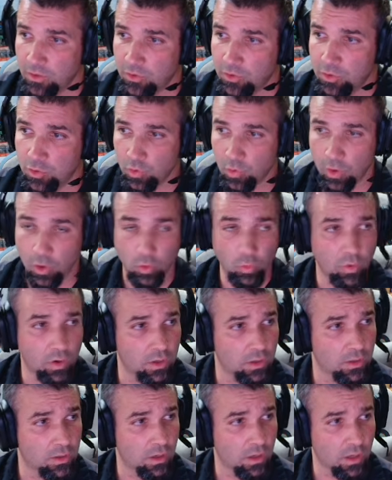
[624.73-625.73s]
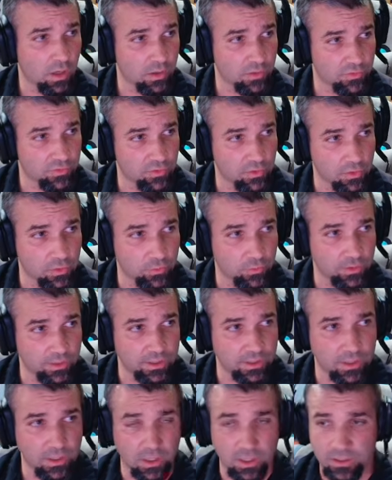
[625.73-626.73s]
Q01
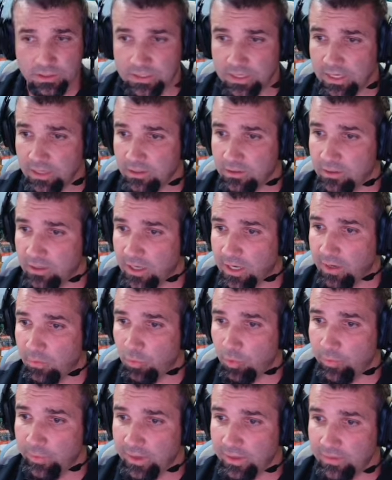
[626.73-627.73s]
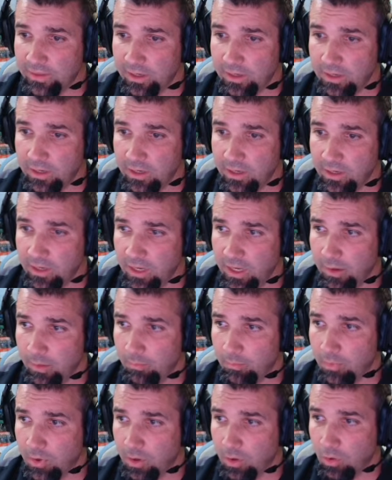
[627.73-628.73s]
auxiliary contact, I will make that an
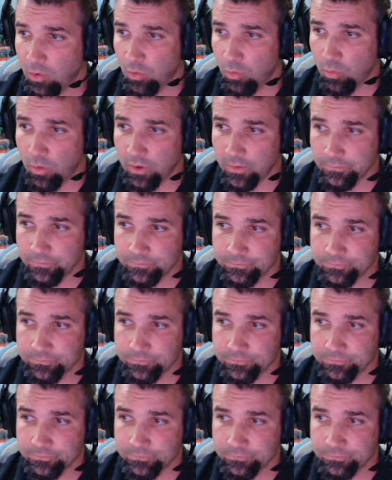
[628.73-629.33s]
M01.